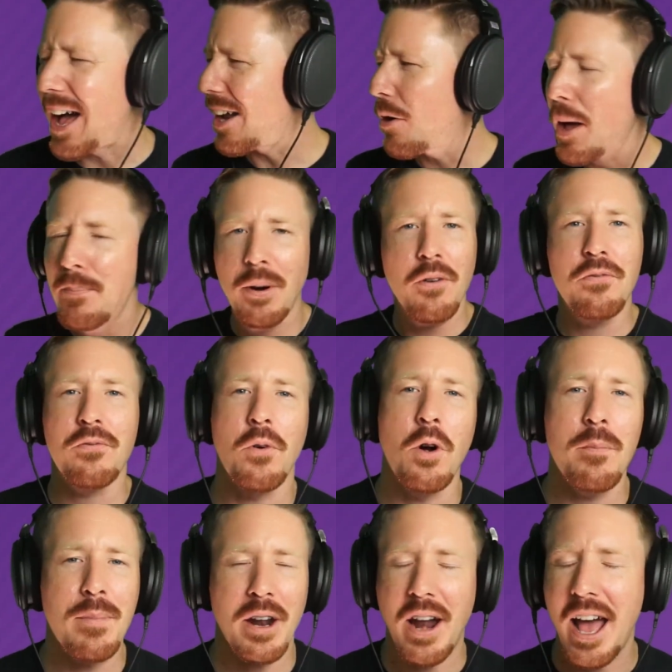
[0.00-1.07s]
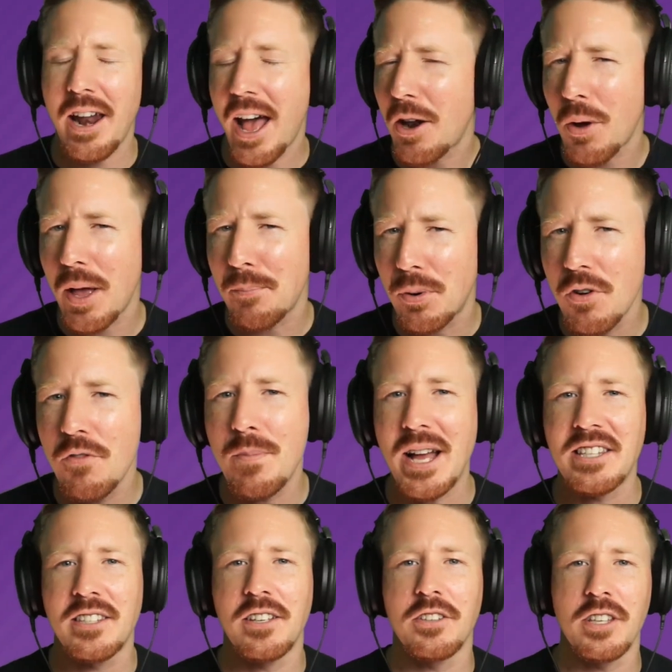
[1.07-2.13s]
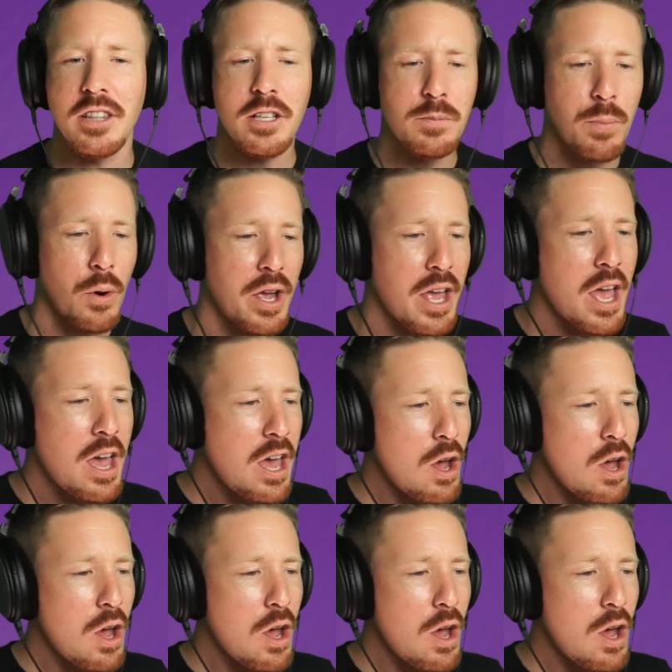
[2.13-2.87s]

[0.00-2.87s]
How do I perform better? How do I improve my skills at this point